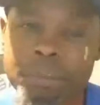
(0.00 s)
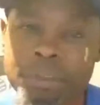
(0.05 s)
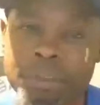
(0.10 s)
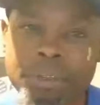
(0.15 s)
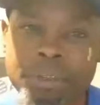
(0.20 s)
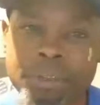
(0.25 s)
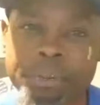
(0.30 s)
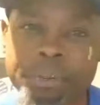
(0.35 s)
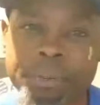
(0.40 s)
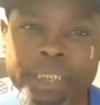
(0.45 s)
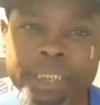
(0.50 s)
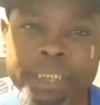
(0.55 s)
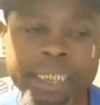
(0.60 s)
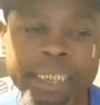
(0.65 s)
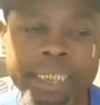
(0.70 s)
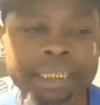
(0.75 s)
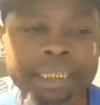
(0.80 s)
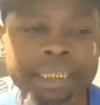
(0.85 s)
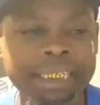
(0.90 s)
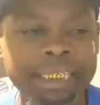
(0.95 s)
You know what I'm
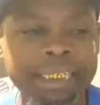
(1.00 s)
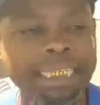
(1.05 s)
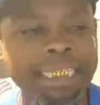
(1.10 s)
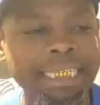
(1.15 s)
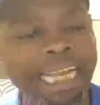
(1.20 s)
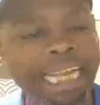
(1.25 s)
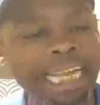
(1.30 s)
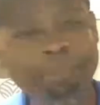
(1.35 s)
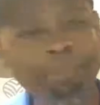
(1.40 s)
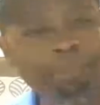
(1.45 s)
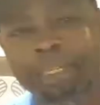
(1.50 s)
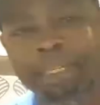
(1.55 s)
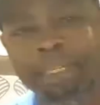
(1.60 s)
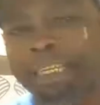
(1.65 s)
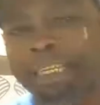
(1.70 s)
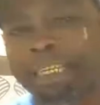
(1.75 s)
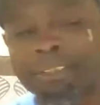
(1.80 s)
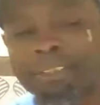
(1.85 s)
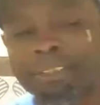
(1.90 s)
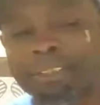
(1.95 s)
saying? like I've been
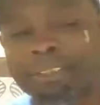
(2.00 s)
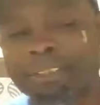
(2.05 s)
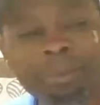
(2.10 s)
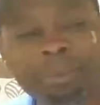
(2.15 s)
there too.